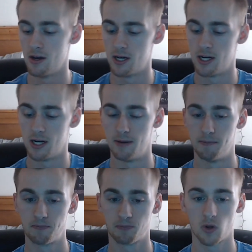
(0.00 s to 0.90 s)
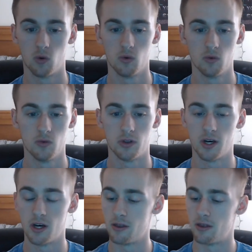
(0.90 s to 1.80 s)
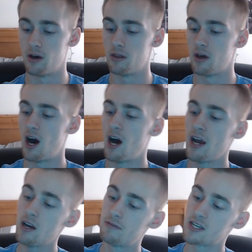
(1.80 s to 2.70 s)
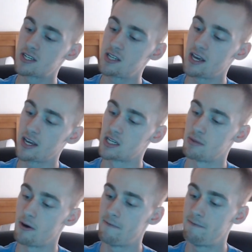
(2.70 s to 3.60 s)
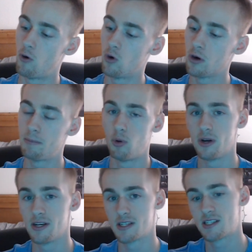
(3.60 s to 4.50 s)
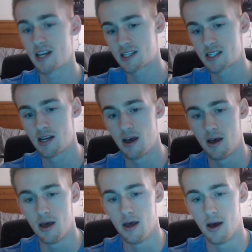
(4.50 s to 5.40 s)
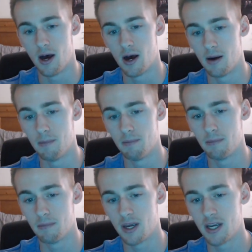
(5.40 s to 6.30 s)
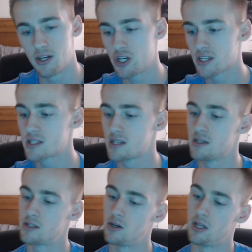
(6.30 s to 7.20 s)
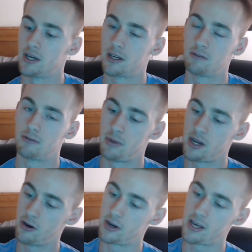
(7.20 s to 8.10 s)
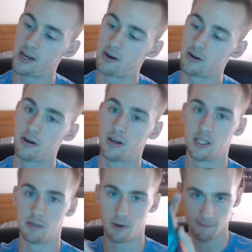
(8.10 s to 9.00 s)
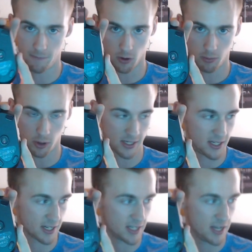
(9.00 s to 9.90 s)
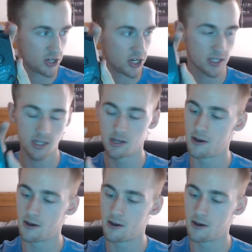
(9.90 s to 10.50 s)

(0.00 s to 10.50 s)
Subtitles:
The height of this thing is about 4.6 inches. So like from here to here is about 4.6 inches.